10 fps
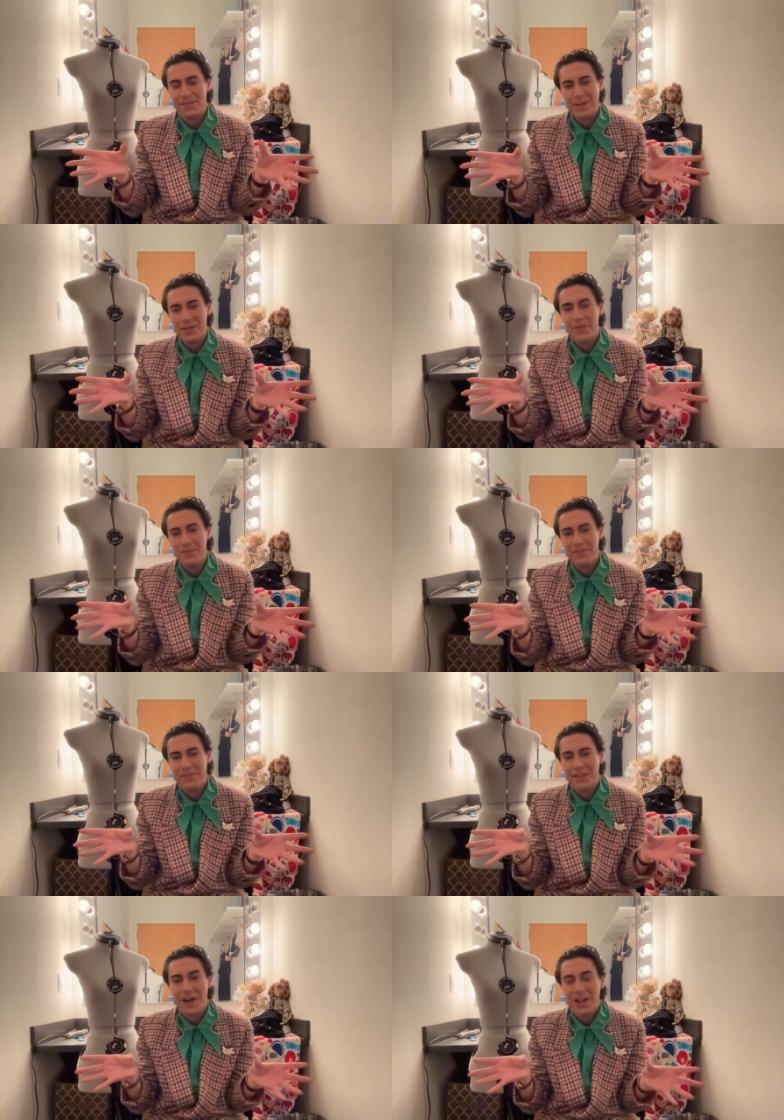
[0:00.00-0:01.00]
spectrums of
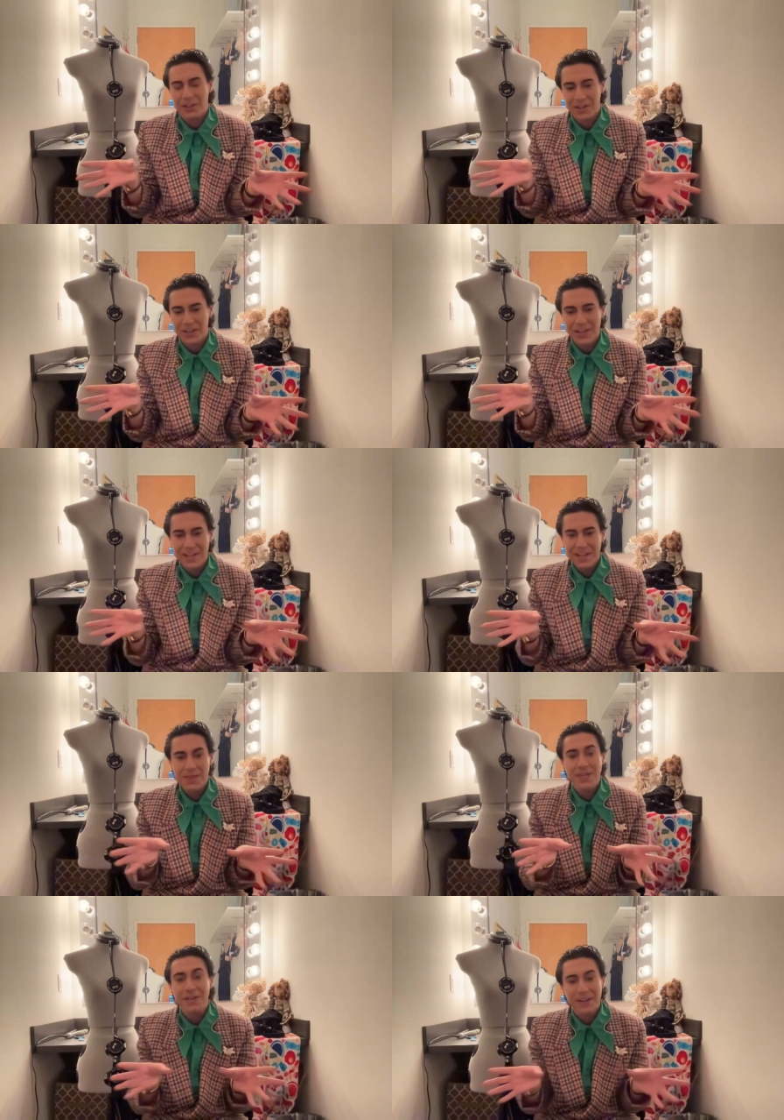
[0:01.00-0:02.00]
the color
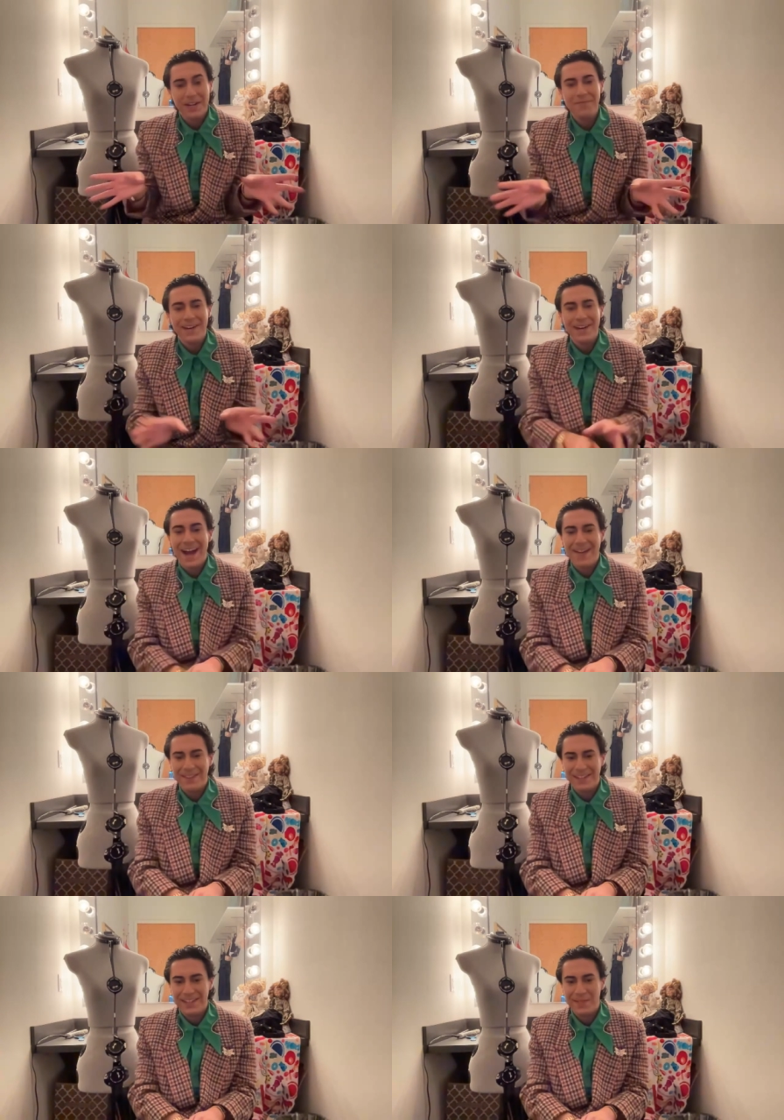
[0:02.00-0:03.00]
theory, but I
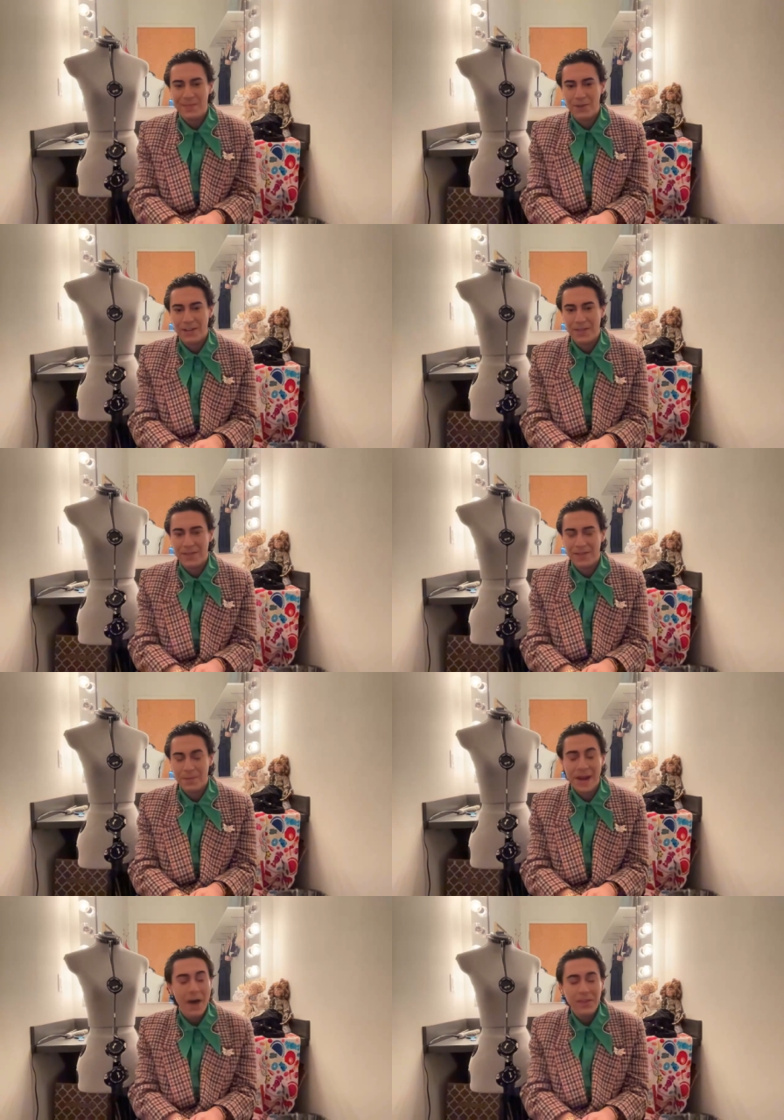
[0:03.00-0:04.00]
really love working with it.
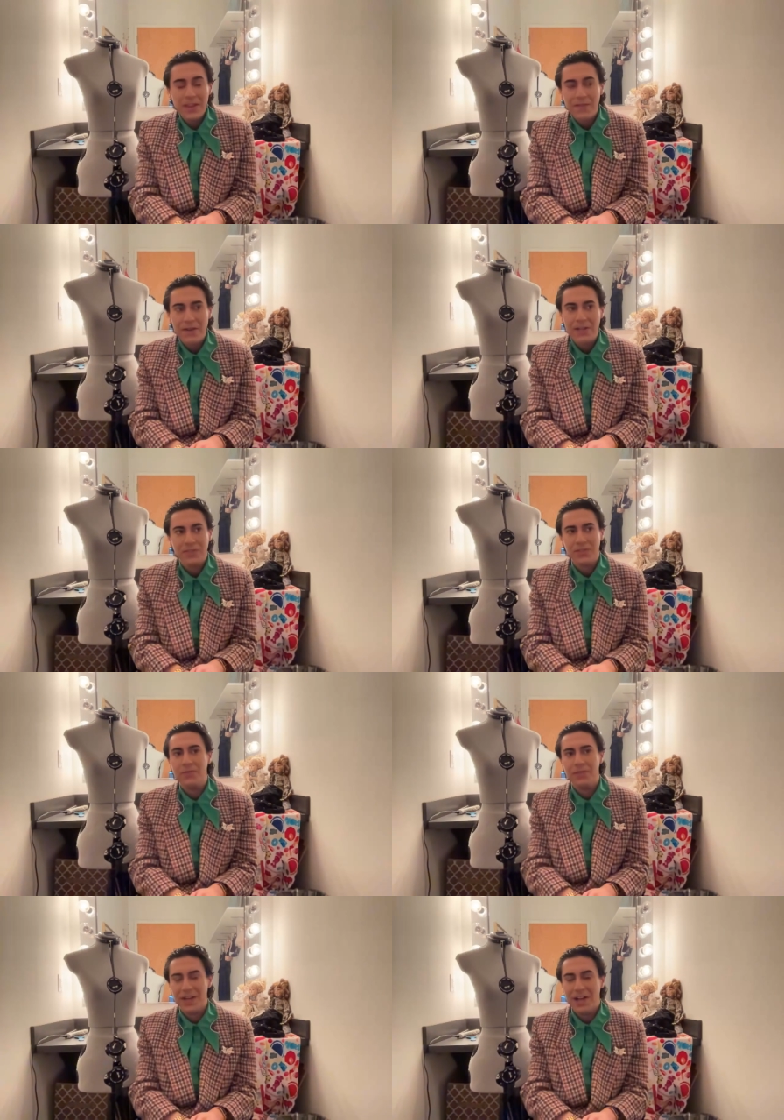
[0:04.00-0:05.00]
But I'll never
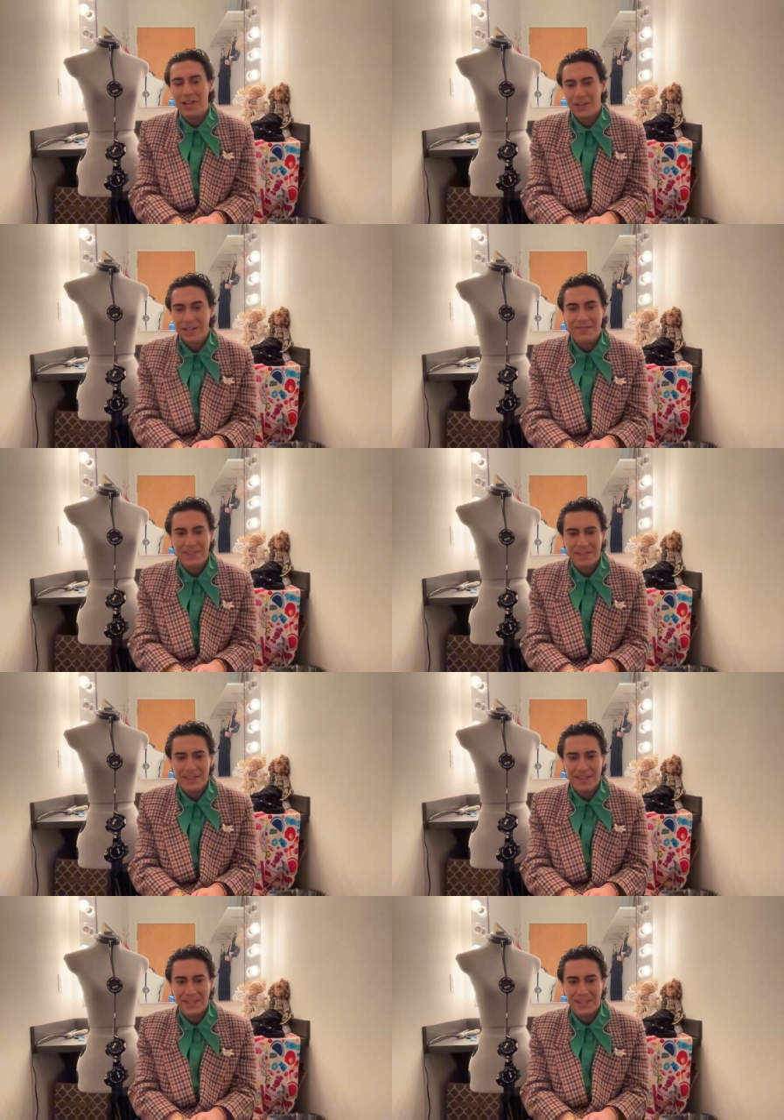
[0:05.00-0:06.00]
exclude a color, even
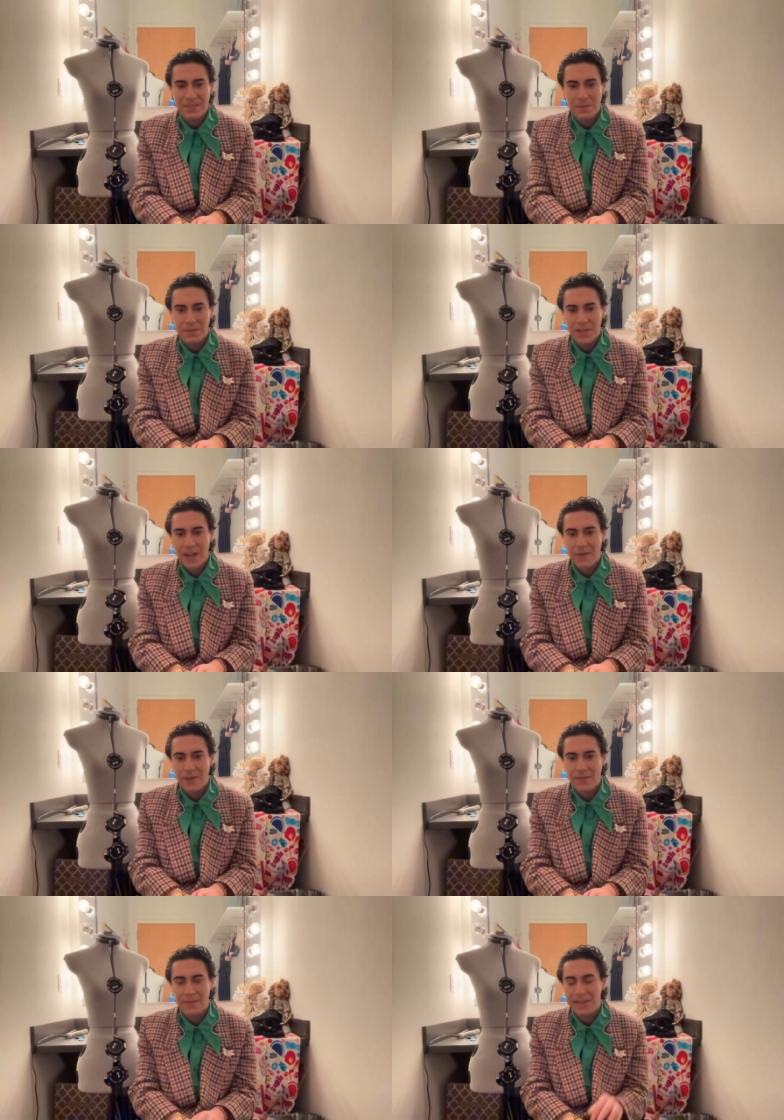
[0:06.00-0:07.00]
things that people shy away
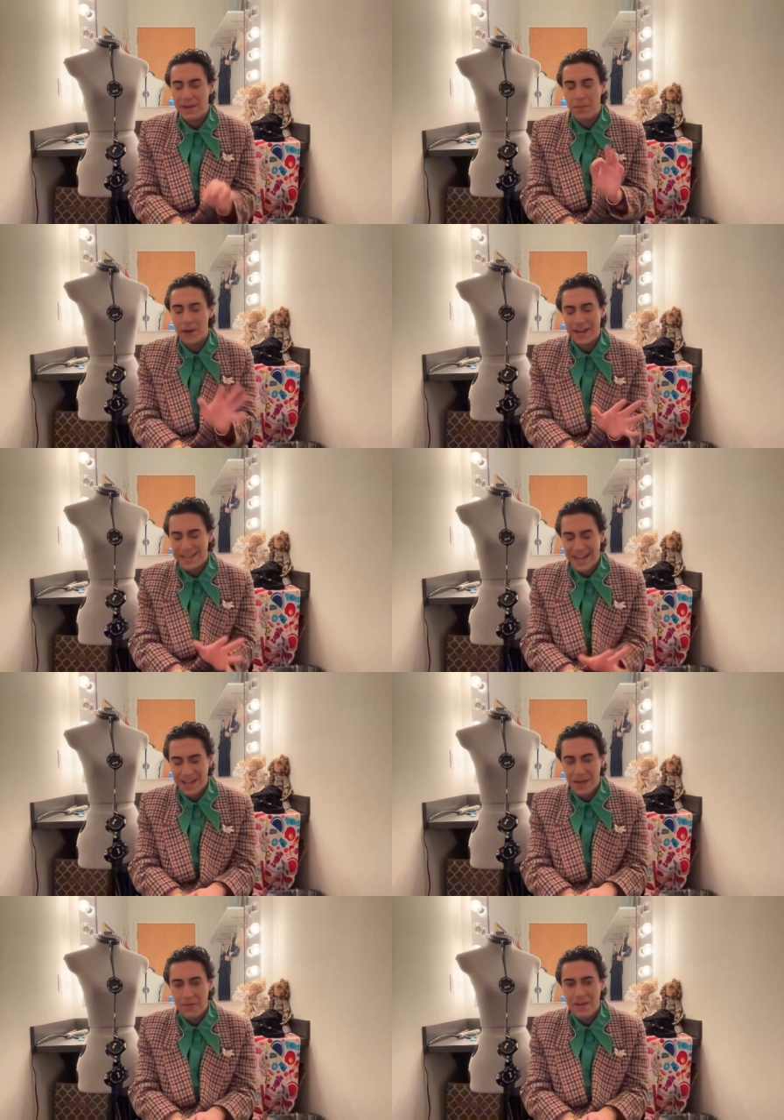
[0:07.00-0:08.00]
from, like a bright
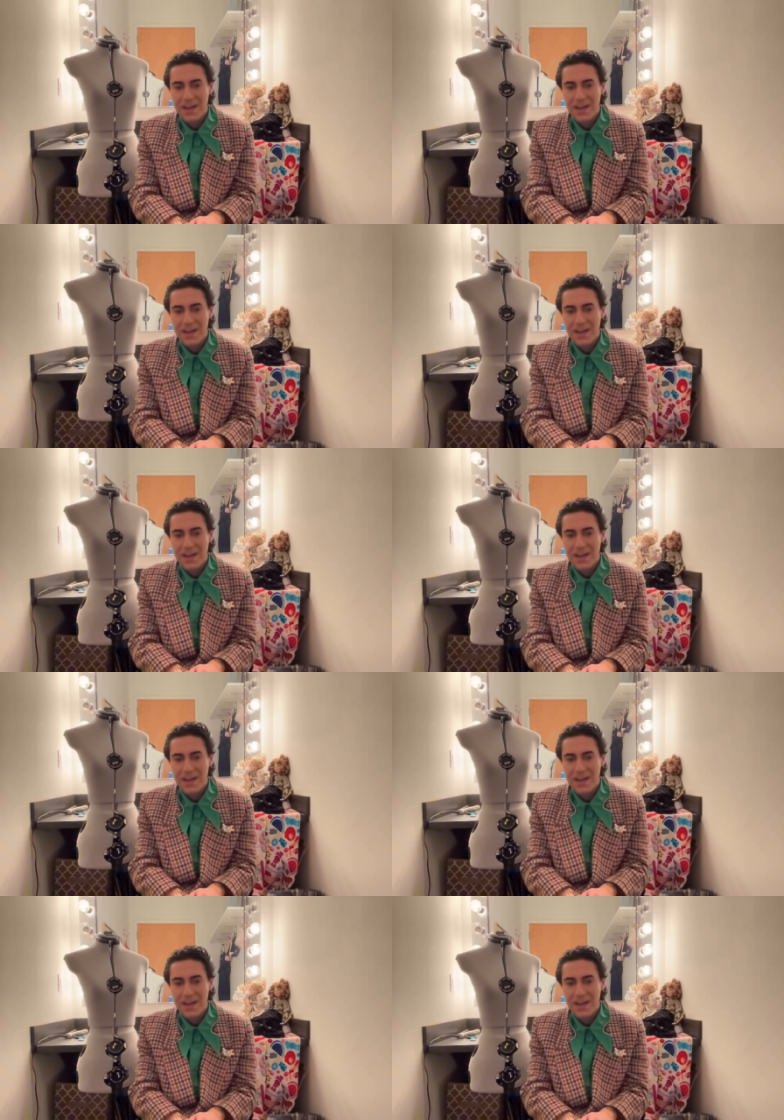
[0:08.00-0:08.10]
yellow.